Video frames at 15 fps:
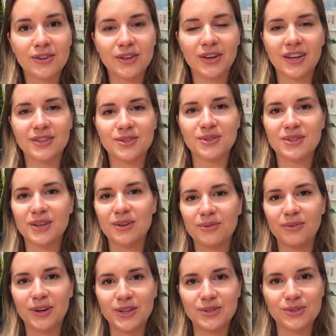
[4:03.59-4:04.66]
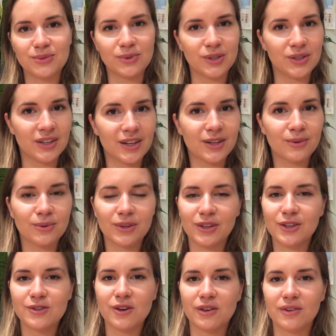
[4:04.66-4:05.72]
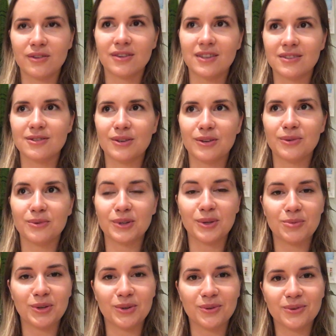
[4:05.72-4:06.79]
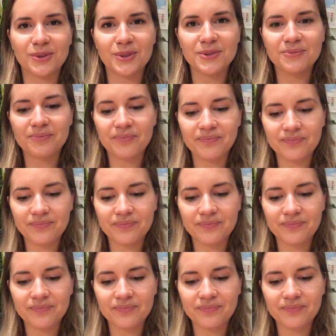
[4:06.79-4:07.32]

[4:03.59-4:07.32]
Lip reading: and you get to see friends reunited with each other, and it's all really beautiful.